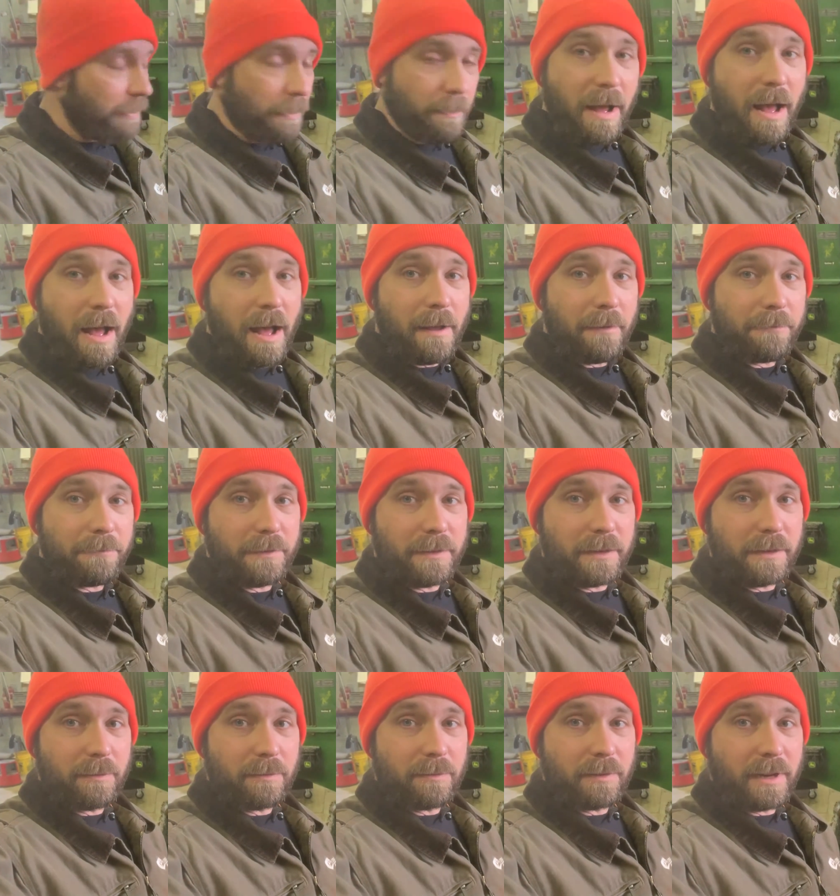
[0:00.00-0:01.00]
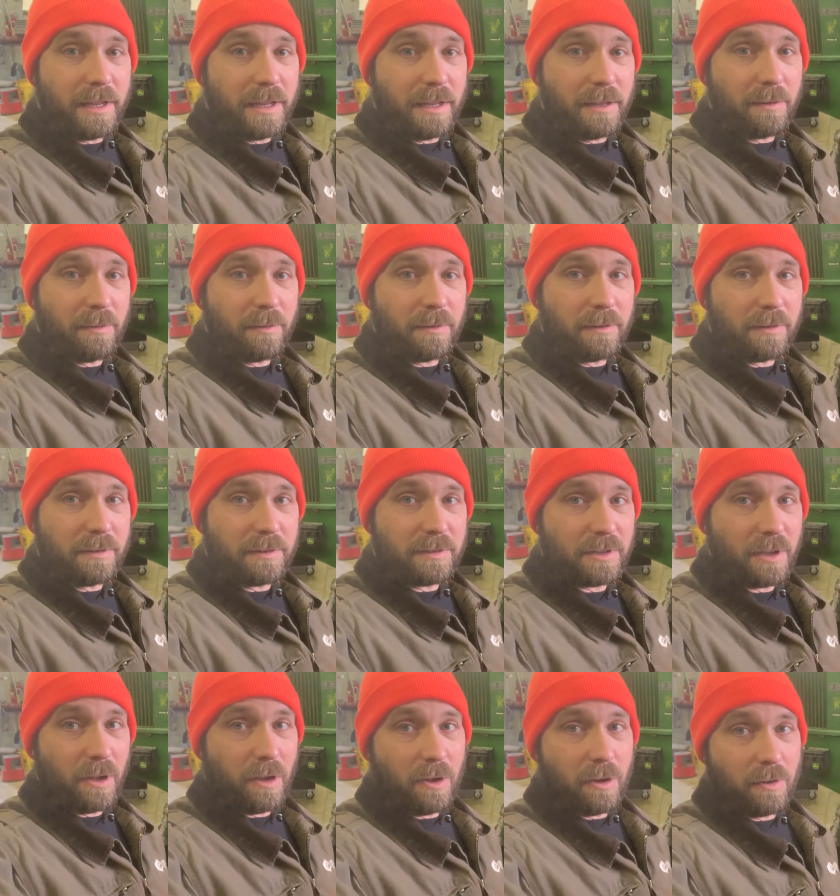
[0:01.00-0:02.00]
them off. And
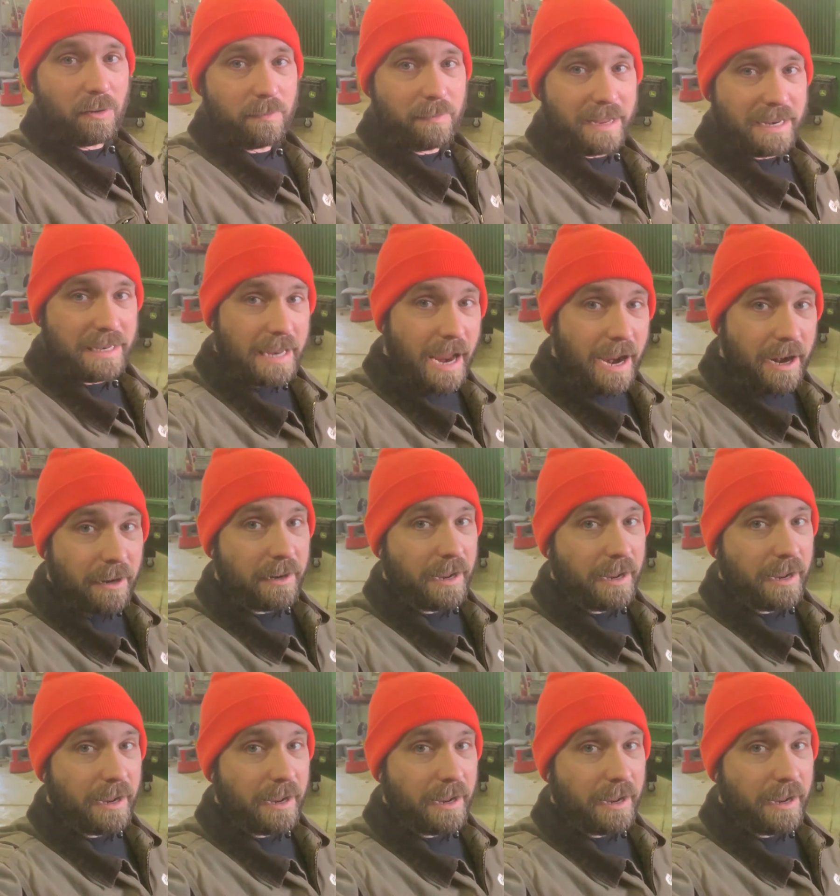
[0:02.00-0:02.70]
so my tire